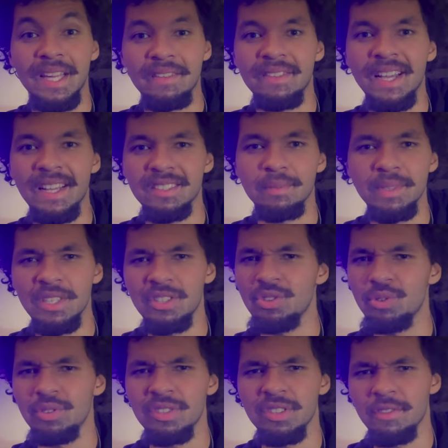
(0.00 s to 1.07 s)
they've got some
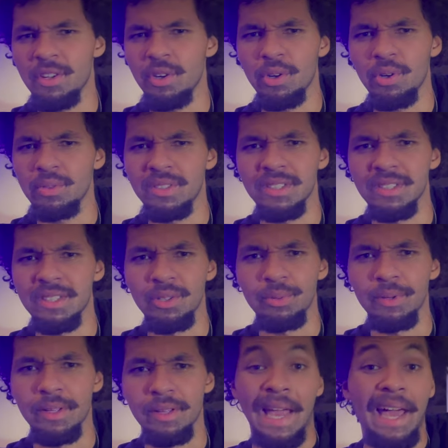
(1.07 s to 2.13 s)
issues of their own to deal with.